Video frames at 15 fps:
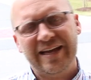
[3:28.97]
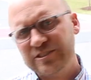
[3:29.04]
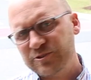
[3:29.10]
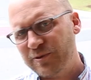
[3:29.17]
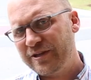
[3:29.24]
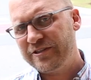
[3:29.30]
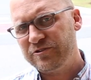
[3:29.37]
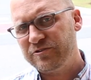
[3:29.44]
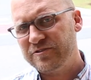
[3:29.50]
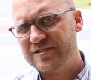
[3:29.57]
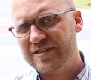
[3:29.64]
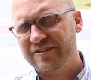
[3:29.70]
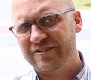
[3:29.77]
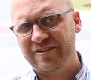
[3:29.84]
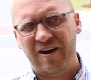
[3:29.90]
HOA dues
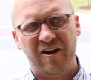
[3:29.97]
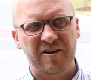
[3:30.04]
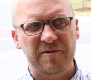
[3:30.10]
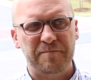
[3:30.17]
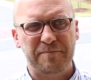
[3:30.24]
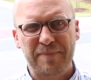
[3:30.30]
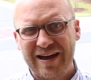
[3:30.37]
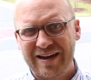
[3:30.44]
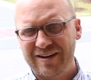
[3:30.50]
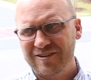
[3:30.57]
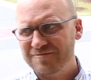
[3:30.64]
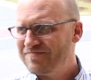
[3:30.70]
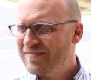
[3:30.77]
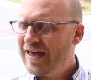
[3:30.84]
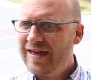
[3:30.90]
here are
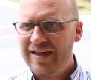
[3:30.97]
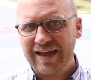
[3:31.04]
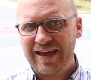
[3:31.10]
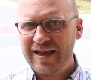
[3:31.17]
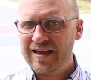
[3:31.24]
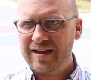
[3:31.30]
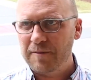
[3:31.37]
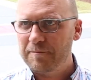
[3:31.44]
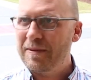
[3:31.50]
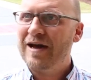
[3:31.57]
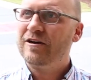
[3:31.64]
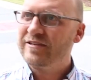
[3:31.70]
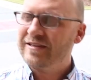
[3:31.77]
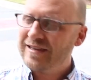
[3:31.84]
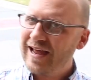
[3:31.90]
about
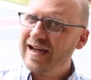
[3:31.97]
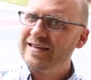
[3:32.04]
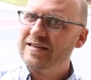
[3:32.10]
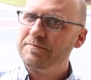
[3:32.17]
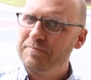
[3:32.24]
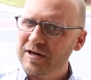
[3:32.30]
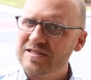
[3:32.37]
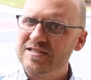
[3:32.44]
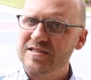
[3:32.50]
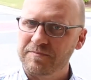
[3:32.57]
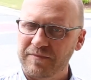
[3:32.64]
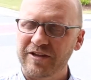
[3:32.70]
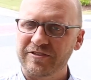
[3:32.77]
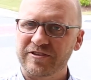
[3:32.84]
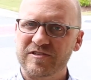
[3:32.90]
$90 a
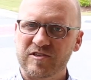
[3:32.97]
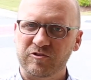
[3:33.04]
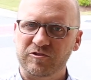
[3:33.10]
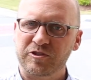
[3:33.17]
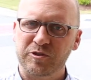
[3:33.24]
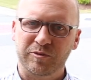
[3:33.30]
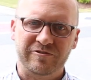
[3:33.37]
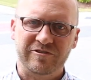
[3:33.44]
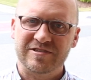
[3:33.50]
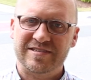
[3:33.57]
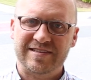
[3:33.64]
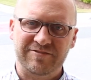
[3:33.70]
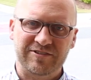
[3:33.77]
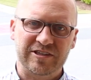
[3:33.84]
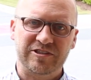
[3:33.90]
month, so
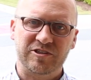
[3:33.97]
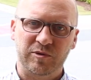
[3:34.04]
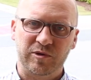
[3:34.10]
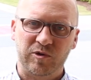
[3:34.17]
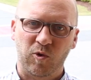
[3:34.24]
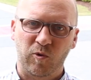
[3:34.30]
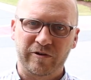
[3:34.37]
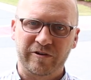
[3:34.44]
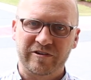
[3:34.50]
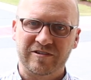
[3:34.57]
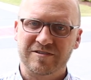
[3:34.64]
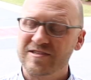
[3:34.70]
$272 a quarter.